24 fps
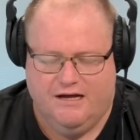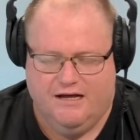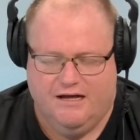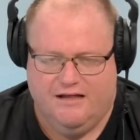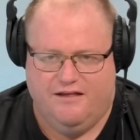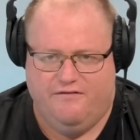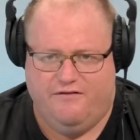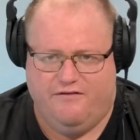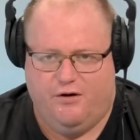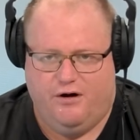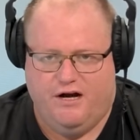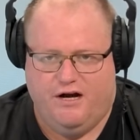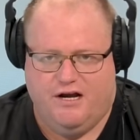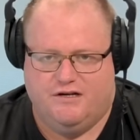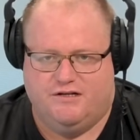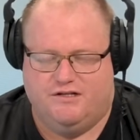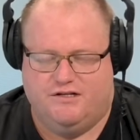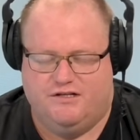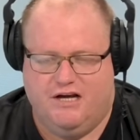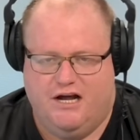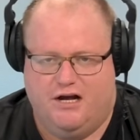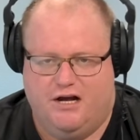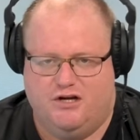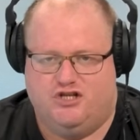
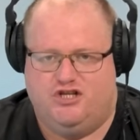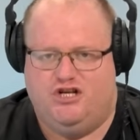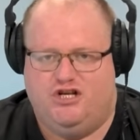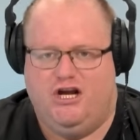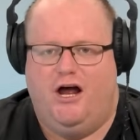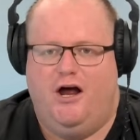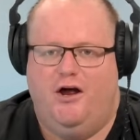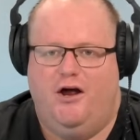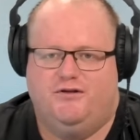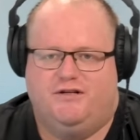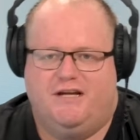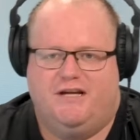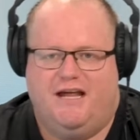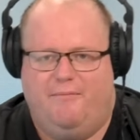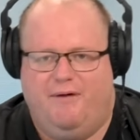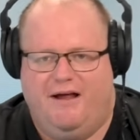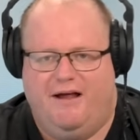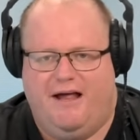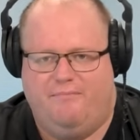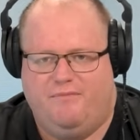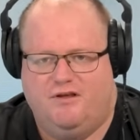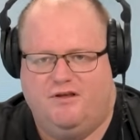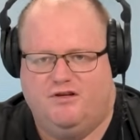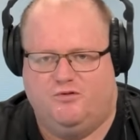various shows coming
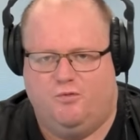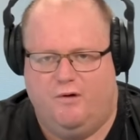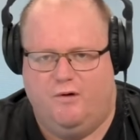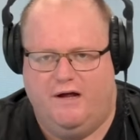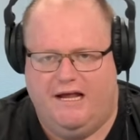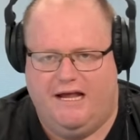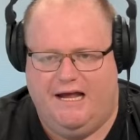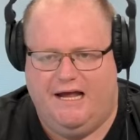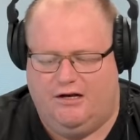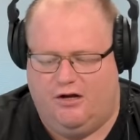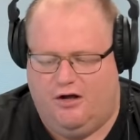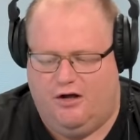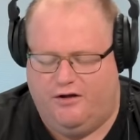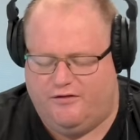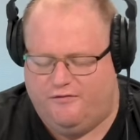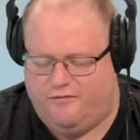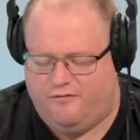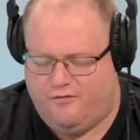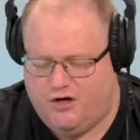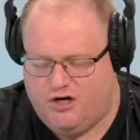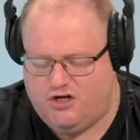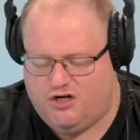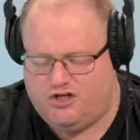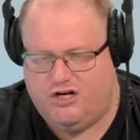up this weekend, like the
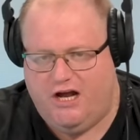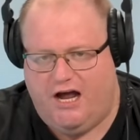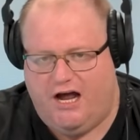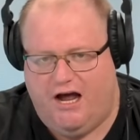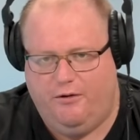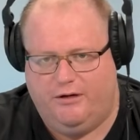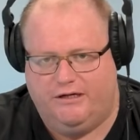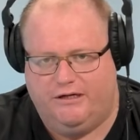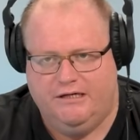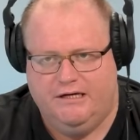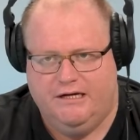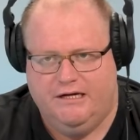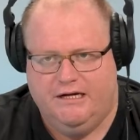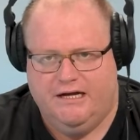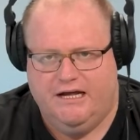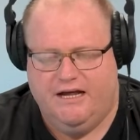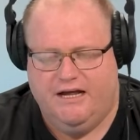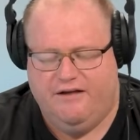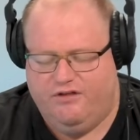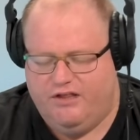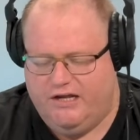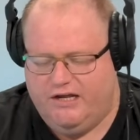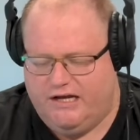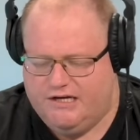footy show and
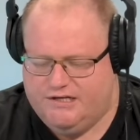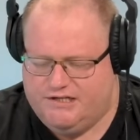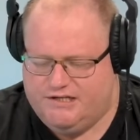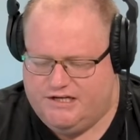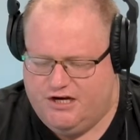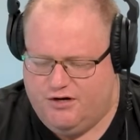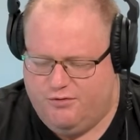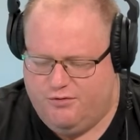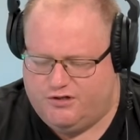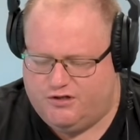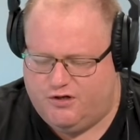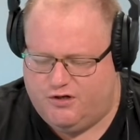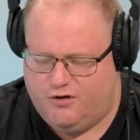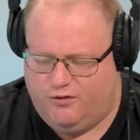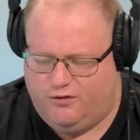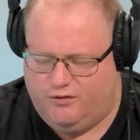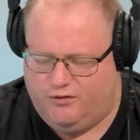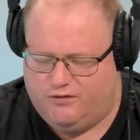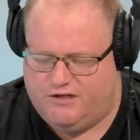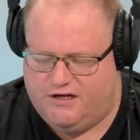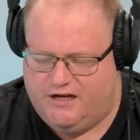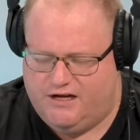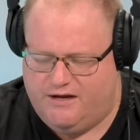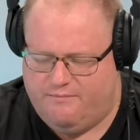even the continuous call
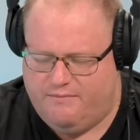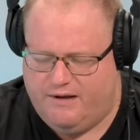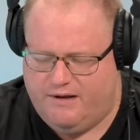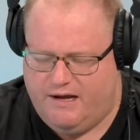team.